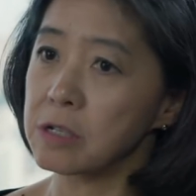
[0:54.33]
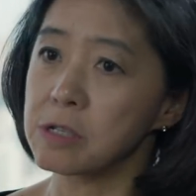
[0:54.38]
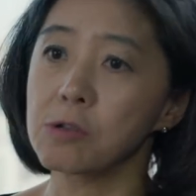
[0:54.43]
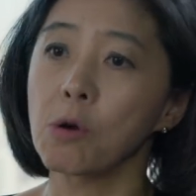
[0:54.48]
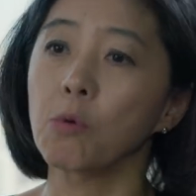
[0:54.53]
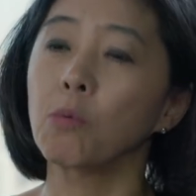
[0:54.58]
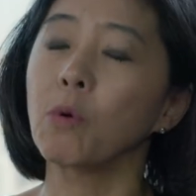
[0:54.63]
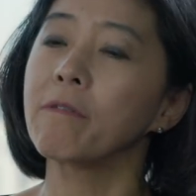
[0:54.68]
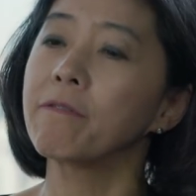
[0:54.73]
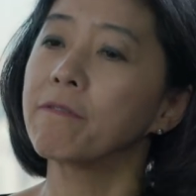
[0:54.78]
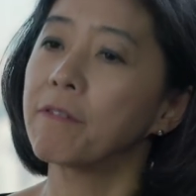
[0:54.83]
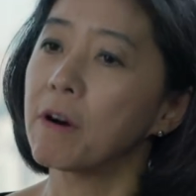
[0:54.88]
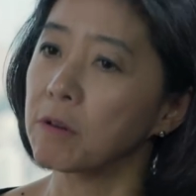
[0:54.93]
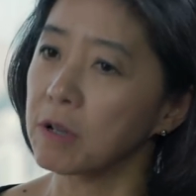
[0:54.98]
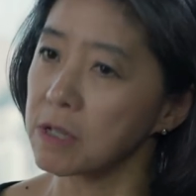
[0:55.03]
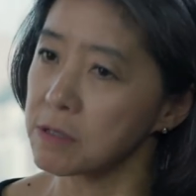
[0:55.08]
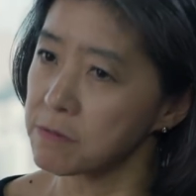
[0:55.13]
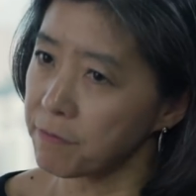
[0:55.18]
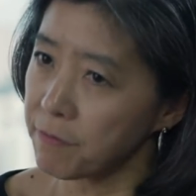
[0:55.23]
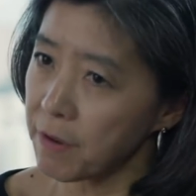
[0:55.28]
So we
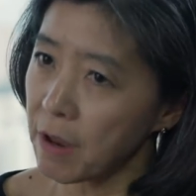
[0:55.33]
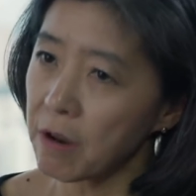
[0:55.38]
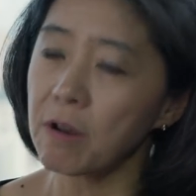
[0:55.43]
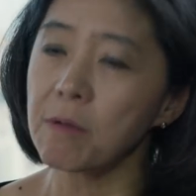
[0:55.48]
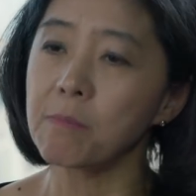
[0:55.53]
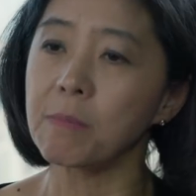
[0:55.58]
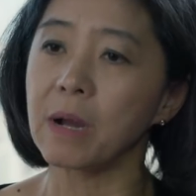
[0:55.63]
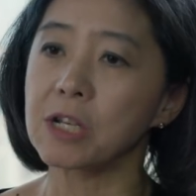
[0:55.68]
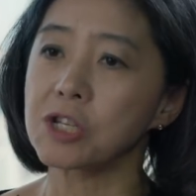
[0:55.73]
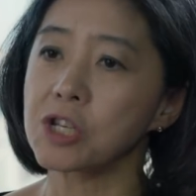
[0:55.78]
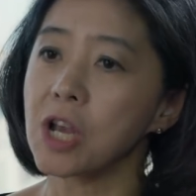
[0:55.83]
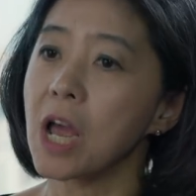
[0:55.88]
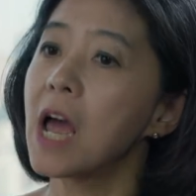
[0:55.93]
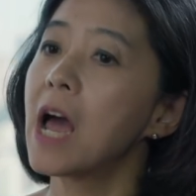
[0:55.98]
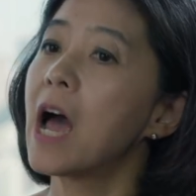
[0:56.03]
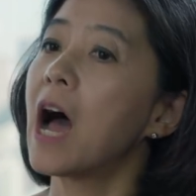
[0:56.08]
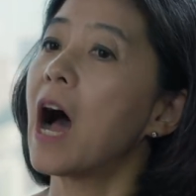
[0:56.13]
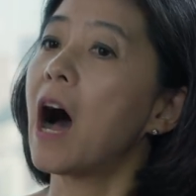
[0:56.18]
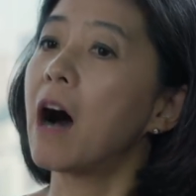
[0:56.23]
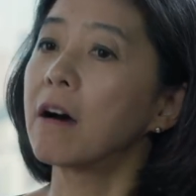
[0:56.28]
focus very much
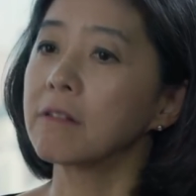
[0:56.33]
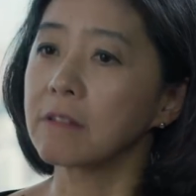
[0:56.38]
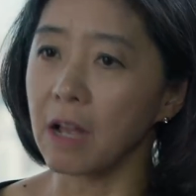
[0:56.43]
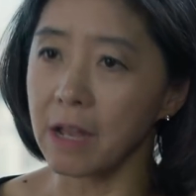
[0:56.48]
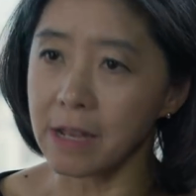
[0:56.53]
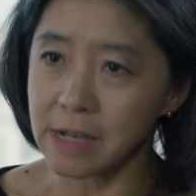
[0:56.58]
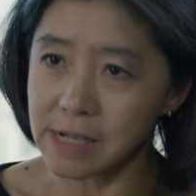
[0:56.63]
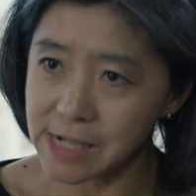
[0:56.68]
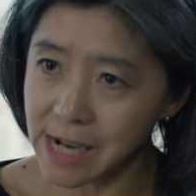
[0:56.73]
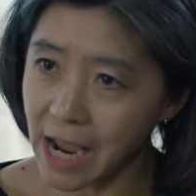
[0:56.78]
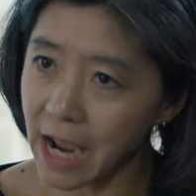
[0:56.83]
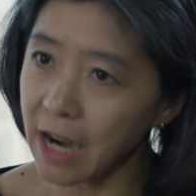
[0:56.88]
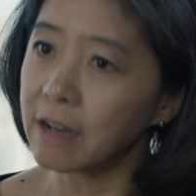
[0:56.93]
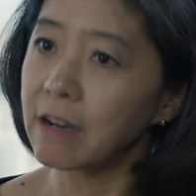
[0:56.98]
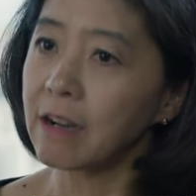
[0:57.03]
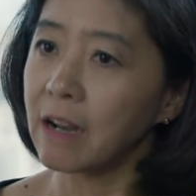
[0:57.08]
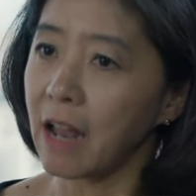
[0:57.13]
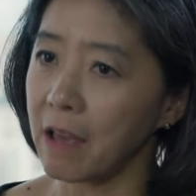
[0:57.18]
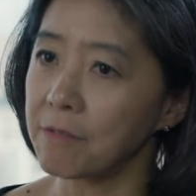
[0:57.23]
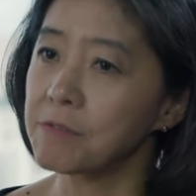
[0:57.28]
on the
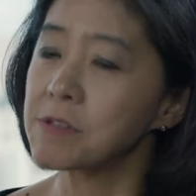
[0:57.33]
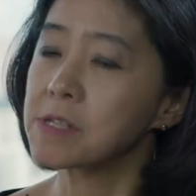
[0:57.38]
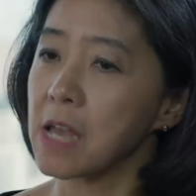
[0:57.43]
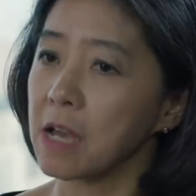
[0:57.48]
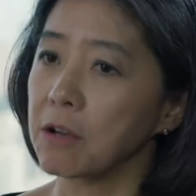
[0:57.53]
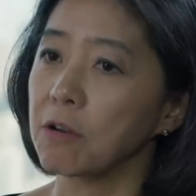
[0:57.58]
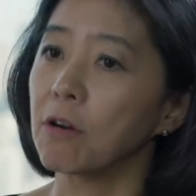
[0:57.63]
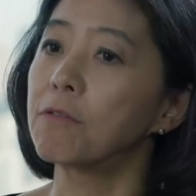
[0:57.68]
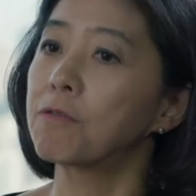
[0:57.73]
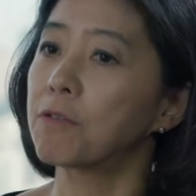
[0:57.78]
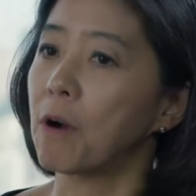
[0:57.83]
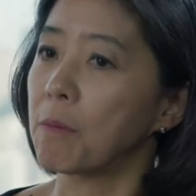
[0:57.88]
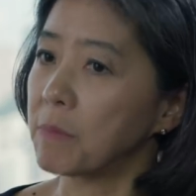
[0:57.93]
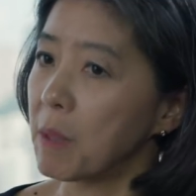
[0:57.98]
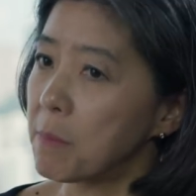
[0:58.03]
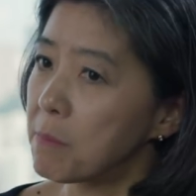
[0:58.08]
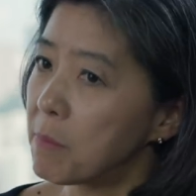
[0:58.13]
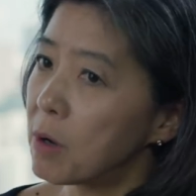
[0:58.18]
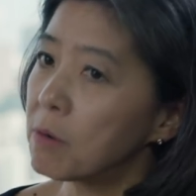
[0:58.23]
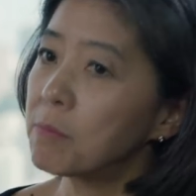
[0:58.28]
entire life cycle,
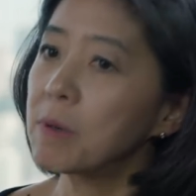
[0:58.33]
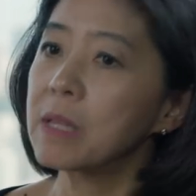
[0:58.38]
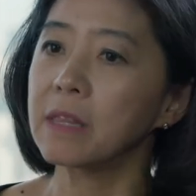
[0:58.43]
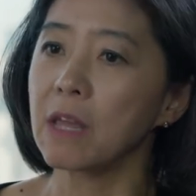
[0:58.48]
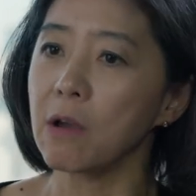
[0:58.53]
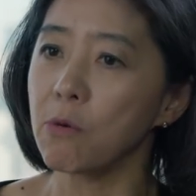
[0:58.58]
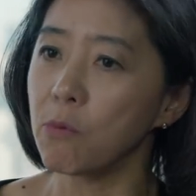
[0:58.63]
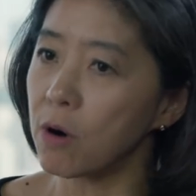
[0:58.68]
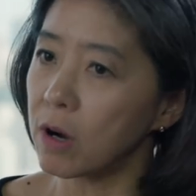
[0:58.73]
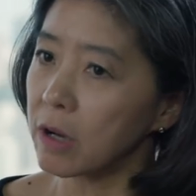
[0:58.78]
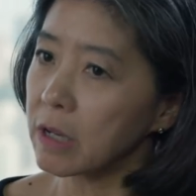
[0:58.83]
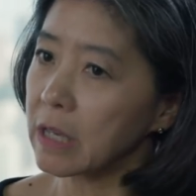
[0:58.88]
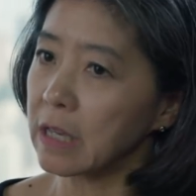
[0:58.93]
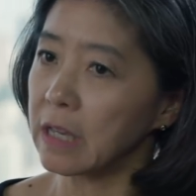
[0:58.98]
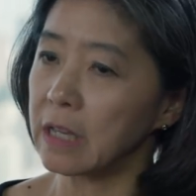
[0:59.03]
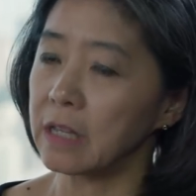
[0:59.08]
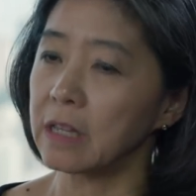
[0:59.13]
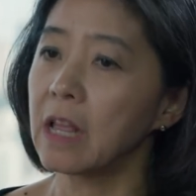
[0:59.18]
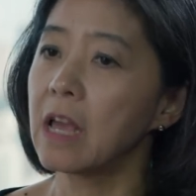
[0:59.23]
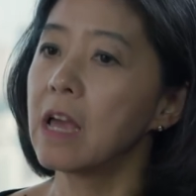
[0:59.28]
from the moment they walk in,